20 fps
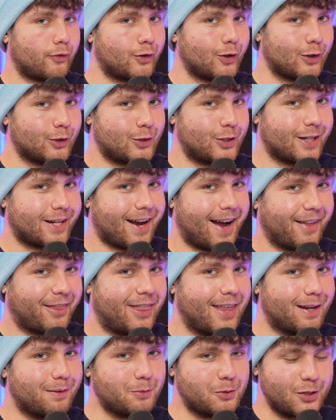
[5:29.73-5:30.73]
after she got
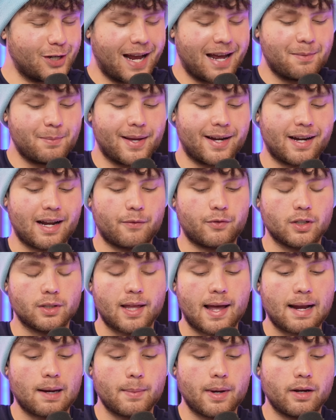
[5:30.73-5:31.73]
them, she admitted after
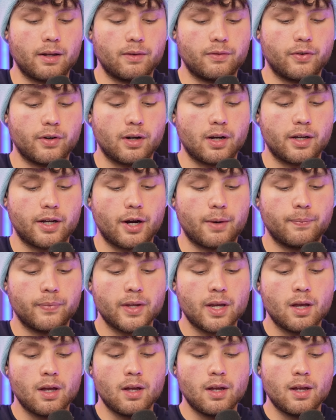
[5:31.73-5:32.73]
lying about it for a year.
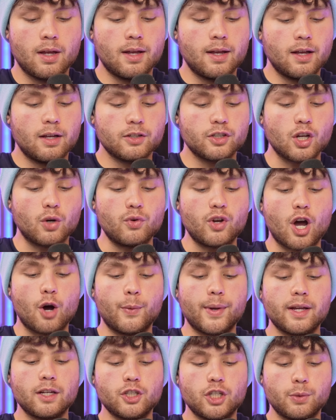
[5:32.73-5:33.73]
So,
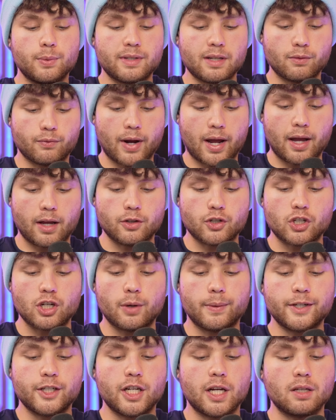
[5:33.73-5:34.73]
knowing she was enraged,
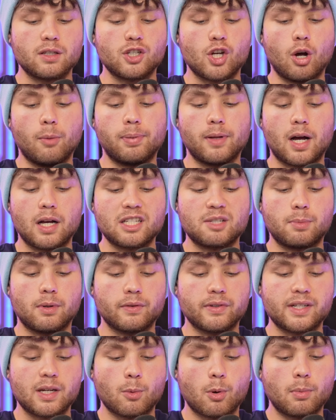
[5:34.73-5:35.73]
knowing she has no plausible,
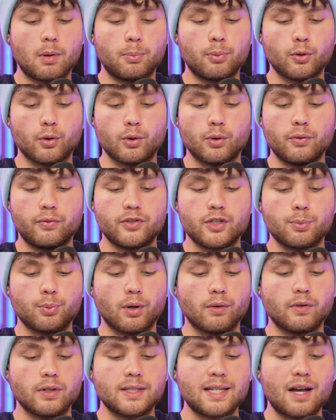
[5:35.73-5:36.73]
redeemable proof to
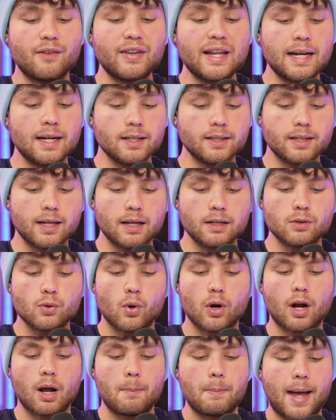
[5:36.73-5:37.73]
prove herself innocent
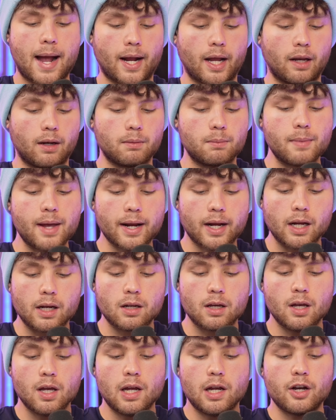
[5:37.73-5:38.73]
or come back at
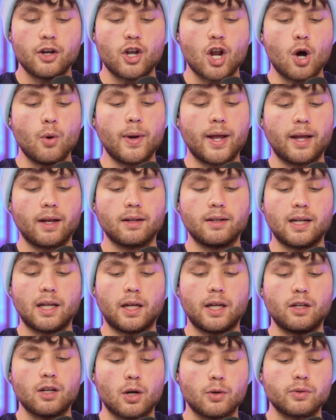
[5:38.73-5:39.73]
Megan, knowing
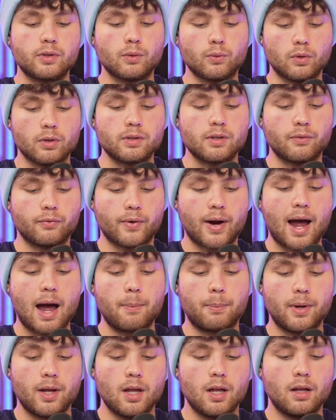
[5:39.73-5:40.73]
Nicki knows the rules of
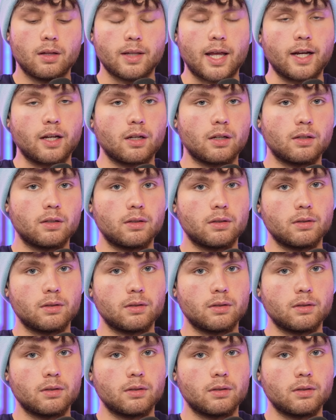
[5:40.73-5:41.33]
rap, like